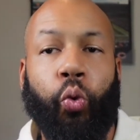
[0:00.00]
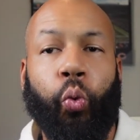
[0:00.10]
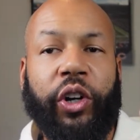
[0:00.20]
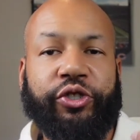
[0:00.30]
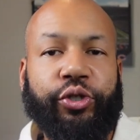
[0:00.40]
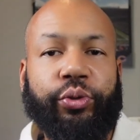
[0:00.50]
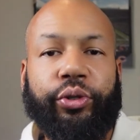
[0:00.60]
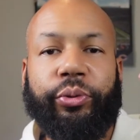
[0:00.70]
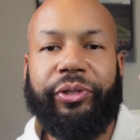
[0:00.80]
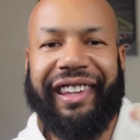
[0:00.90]
Once you
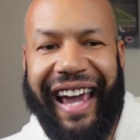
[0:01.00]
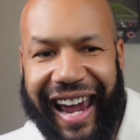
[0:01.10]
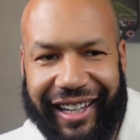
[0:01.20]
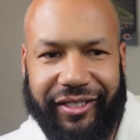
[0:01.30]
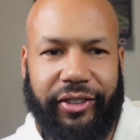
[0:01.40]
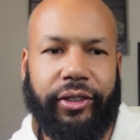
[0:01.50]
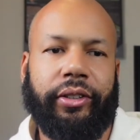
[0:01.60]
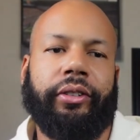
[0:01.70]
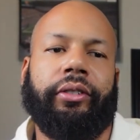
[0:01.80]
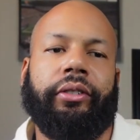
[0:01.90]
do
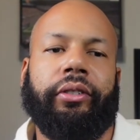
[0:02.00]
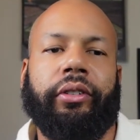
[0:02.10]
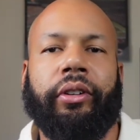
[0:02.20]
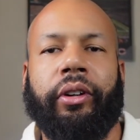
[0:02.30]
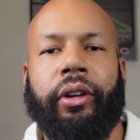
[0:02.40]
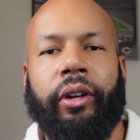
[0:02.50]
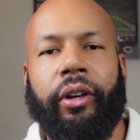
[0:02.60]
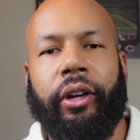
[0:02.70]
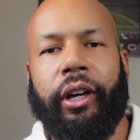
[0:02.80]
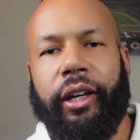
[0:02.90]
that,
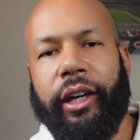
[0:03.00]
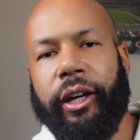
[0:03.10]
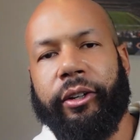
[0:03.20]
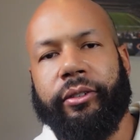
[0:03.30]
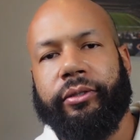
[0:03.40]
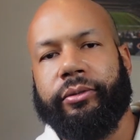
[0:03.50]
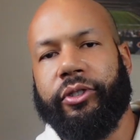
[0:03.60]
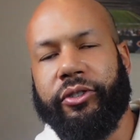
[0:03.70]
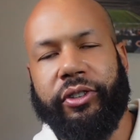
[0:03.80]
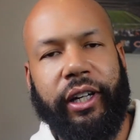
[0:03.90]
again,
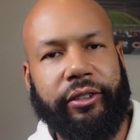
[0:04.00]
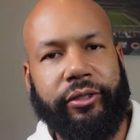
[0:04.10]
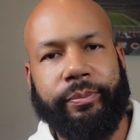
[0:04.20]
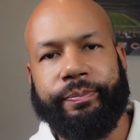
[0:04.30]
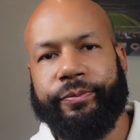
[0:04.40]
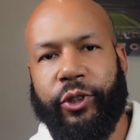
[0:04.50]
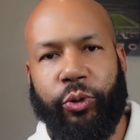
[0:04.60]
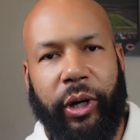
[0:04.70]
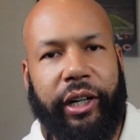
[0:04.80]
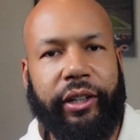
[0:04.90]
success,
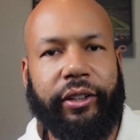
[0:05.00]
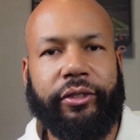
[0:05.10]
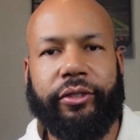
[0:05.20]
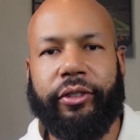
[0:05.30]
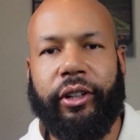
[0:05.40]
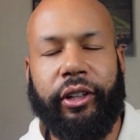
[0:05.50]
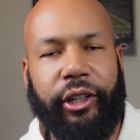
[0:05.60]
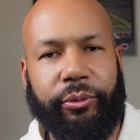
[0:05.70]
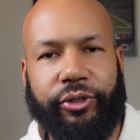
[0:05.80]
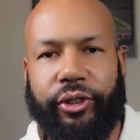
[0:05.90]
greatness,
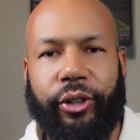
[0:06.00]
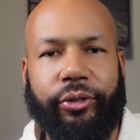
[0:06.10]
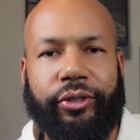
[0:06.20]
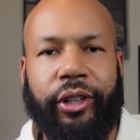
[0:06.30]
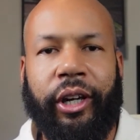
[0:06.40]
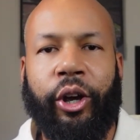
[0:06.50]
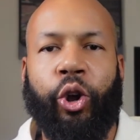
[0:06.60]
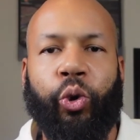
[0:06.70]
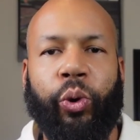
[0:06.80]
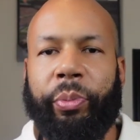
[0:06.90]
elite results
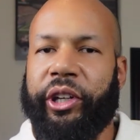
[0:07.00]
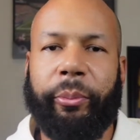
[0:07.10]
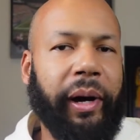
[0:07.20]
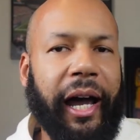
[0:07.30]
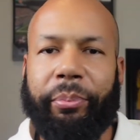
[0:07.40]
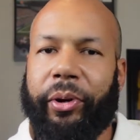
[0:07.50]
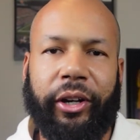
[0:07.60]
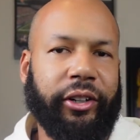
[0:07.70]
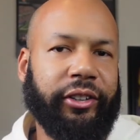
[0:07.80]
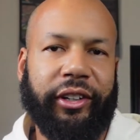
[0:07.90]
will be the
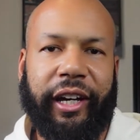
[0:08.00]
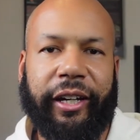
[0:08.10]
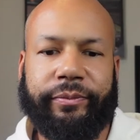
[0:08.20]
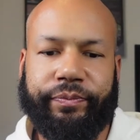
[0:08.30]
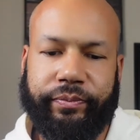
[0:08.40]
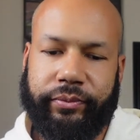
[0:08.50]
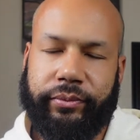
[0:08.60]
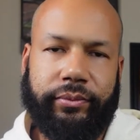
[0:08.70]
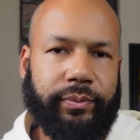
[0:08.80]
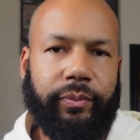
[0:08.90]
byproduct of that.
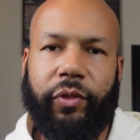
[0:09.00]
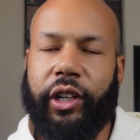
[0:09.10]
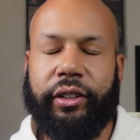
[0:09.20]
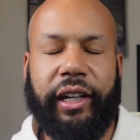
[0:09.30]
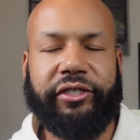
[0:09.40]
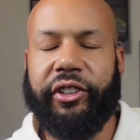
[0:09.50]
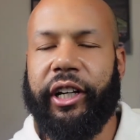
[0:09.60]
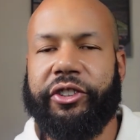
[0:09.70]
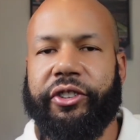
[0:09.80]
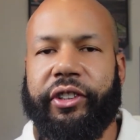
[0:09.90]

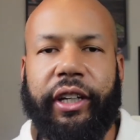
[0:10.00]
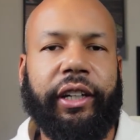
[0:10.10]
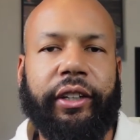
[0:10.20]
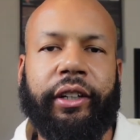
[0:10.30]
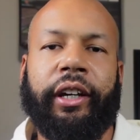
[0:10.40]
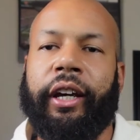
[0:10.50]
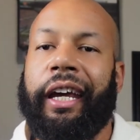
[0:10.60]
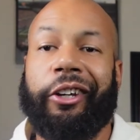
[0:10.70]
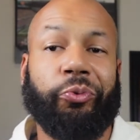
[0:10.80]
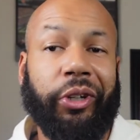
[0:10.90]
Destination thinking
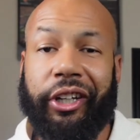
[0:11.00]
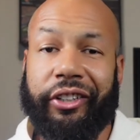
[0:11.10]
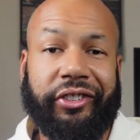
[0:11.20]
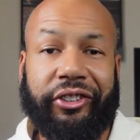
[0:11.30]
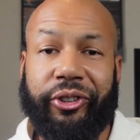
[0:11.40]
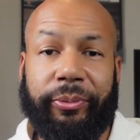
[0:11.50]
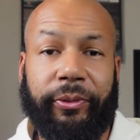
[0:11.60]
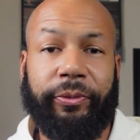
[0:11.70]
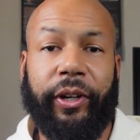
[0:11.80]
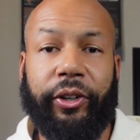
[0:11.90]
is really going to set you up for
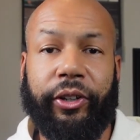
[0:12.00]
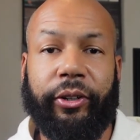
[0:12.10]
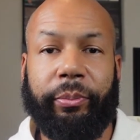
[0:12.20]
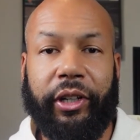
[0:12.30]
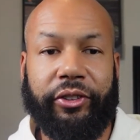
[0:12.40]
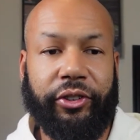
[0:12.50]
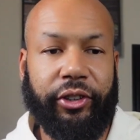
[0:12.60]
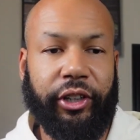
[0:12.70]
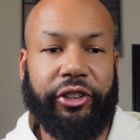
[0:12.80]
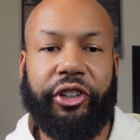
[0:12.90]
failure, because you're
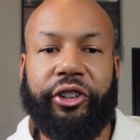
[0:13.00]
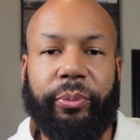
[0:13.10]
going to cheat